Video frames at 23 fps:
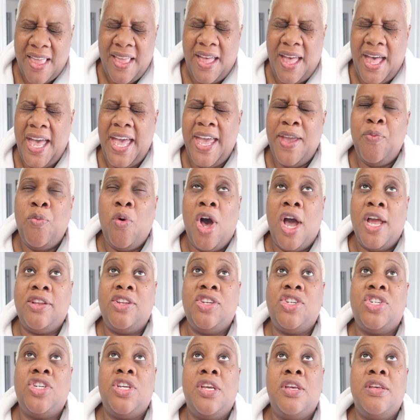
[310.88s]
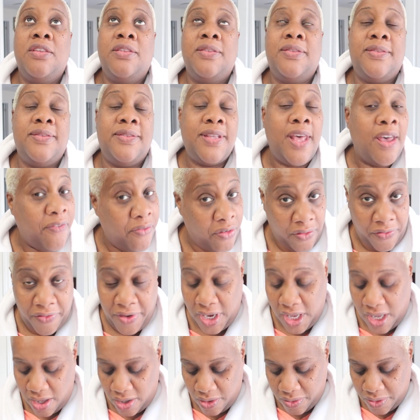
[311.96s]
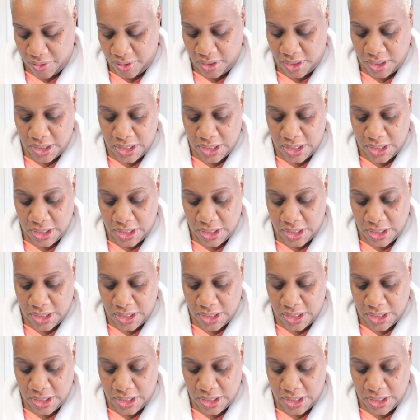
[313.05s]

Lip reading: I watch several videos